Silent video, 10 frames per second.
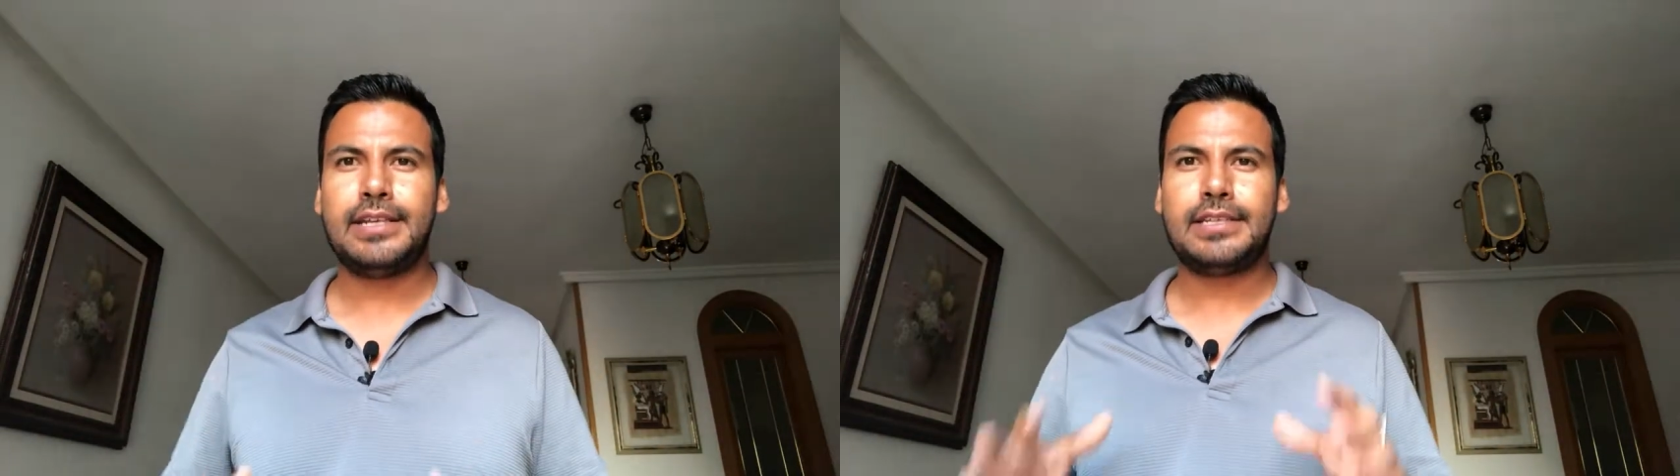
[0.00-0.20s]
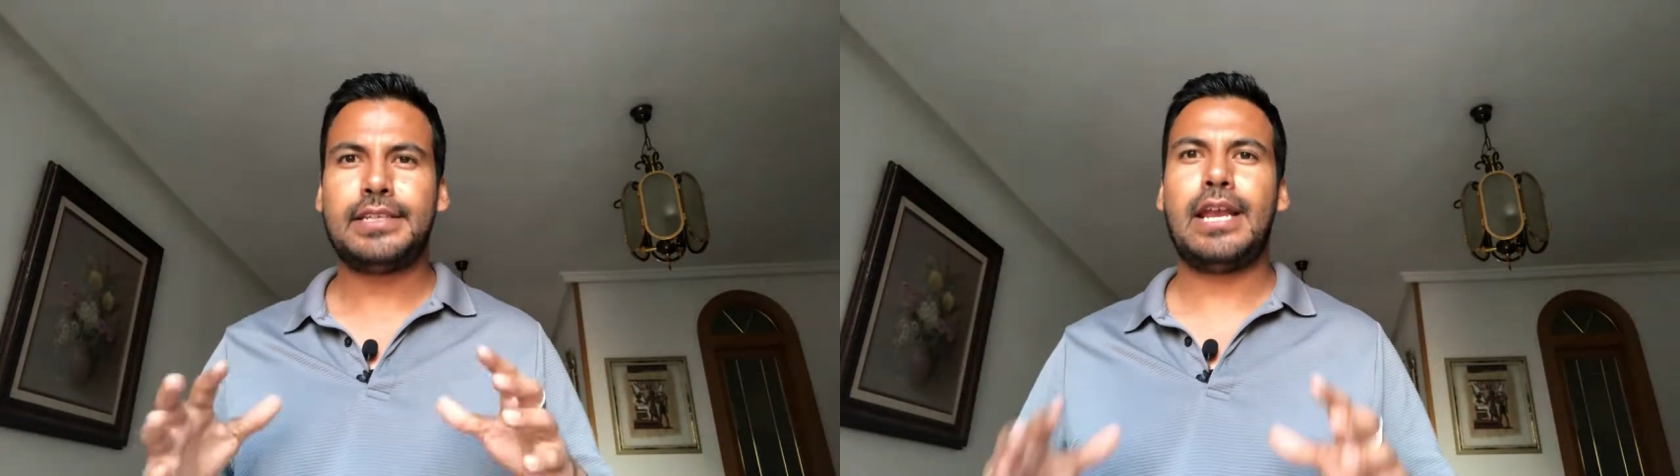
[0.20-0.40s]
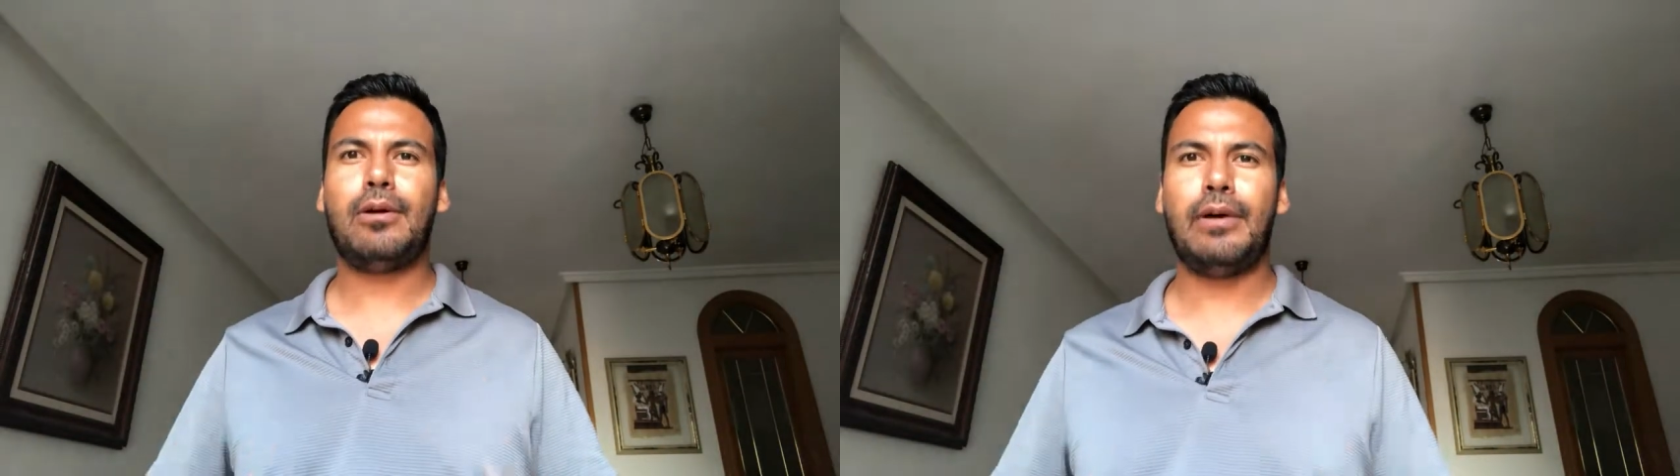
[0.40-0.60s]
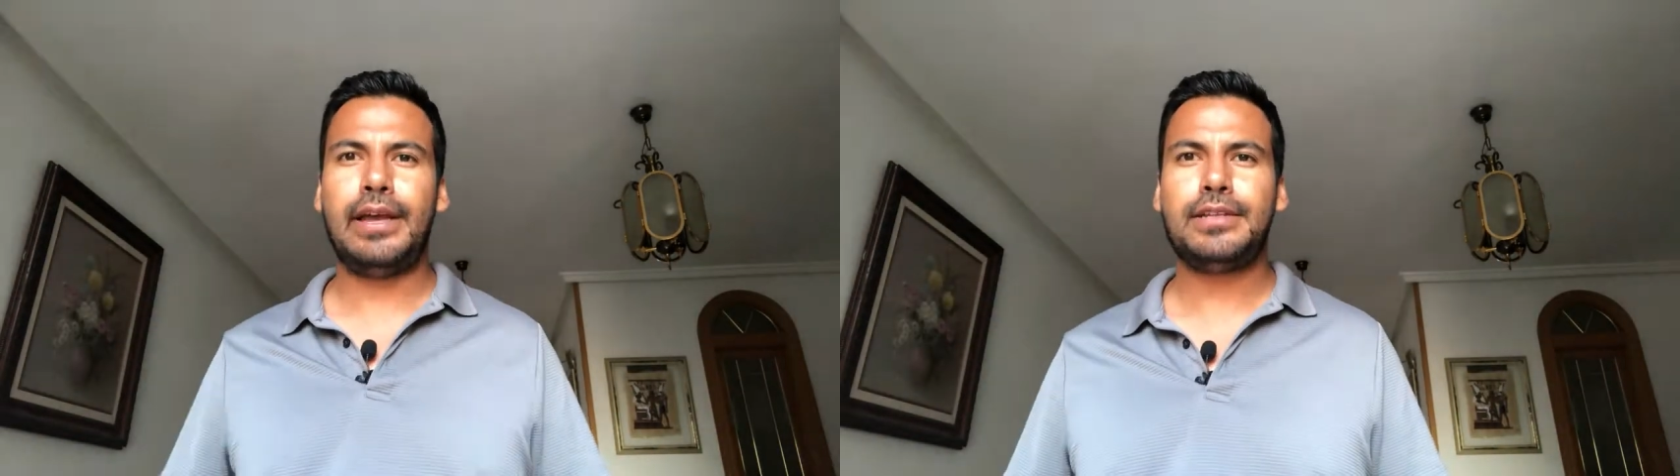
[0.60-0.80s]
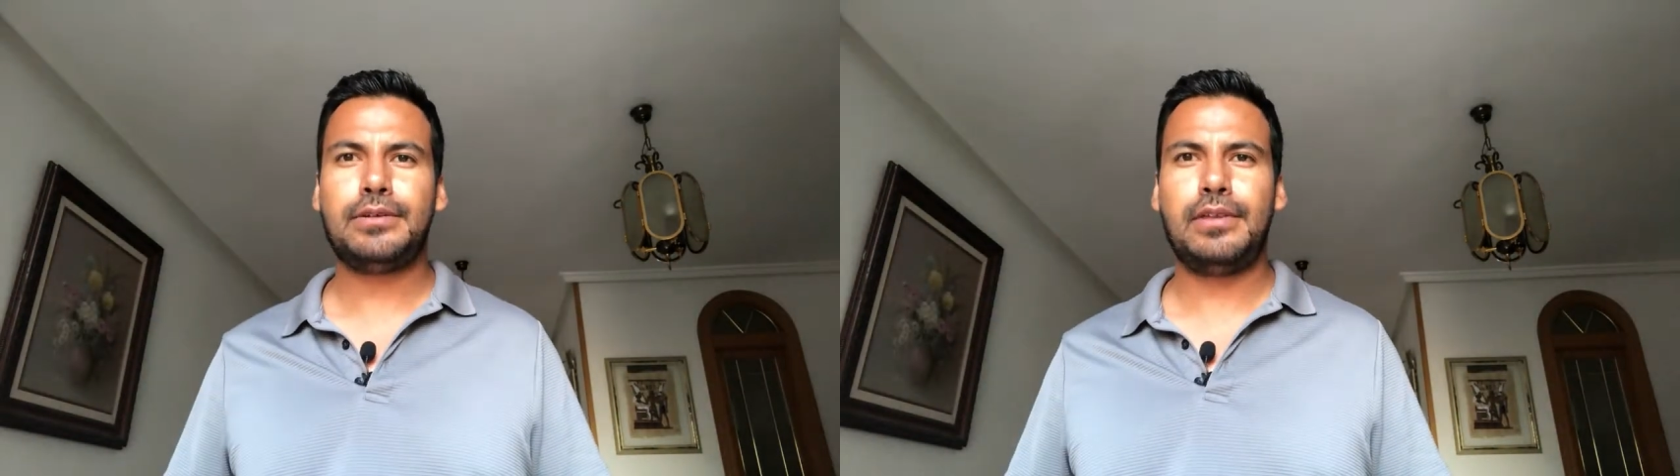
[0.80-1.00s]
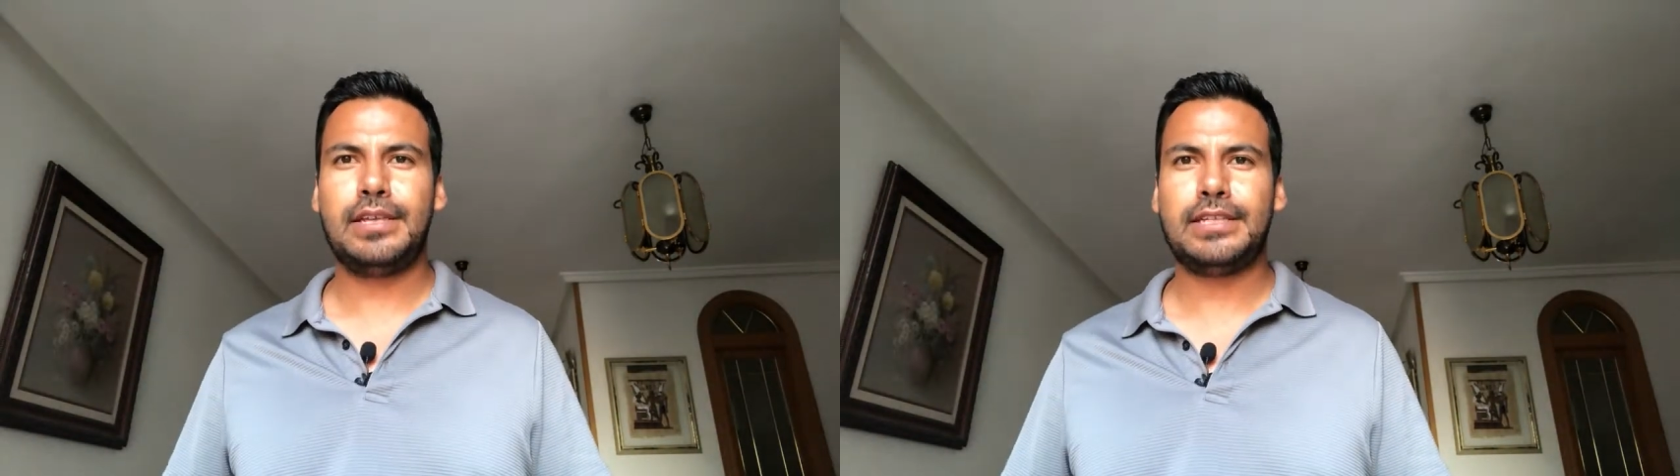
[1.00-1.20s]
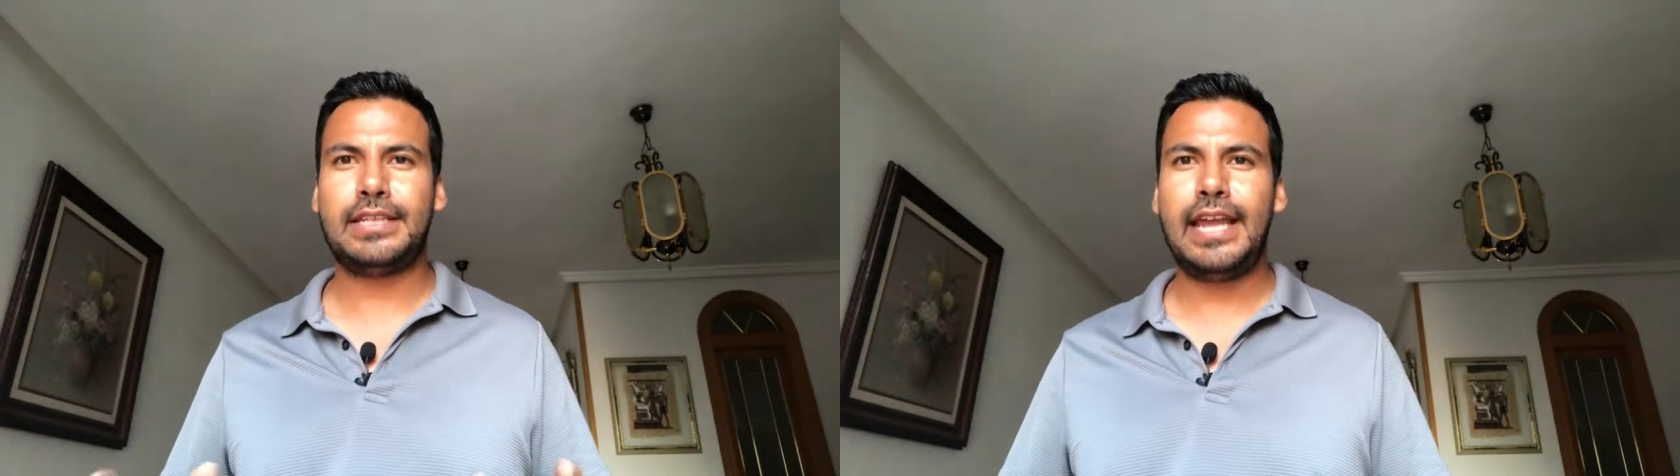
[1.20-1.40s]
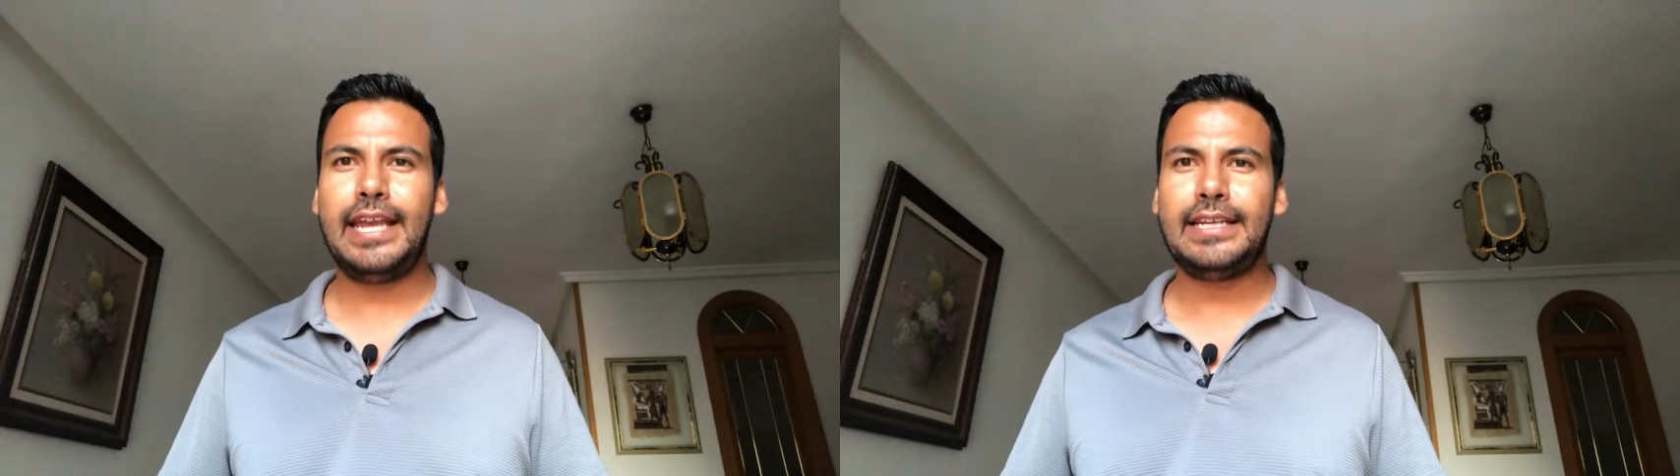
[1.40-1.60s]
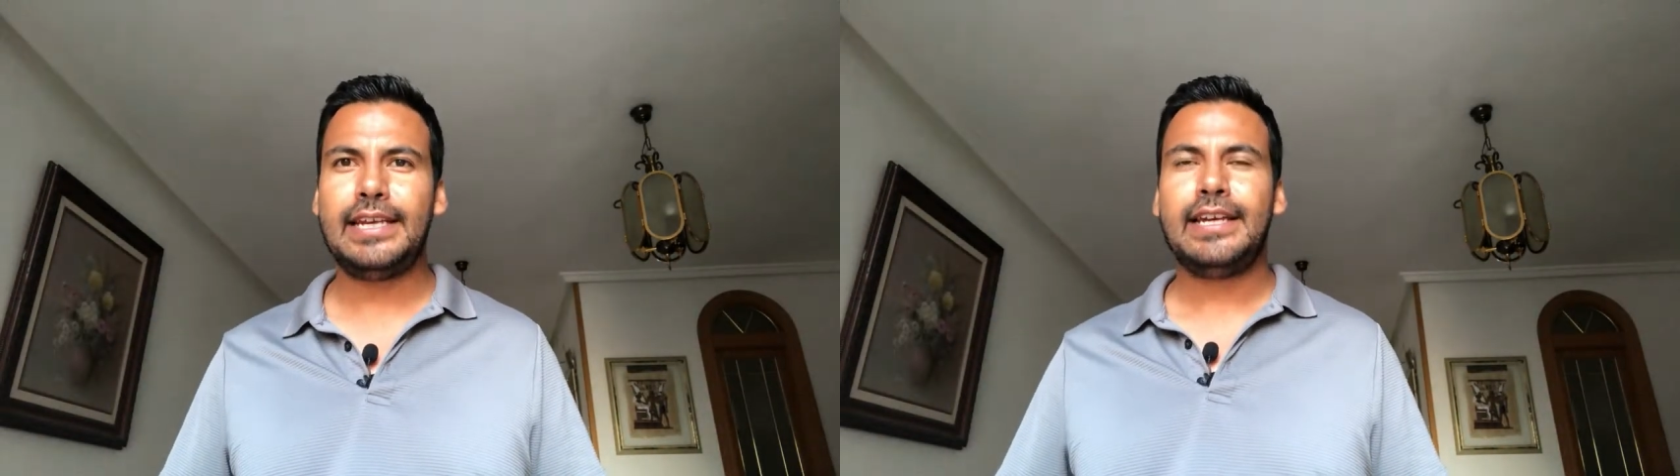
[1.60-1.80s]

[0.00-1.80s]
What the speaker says: settle into this state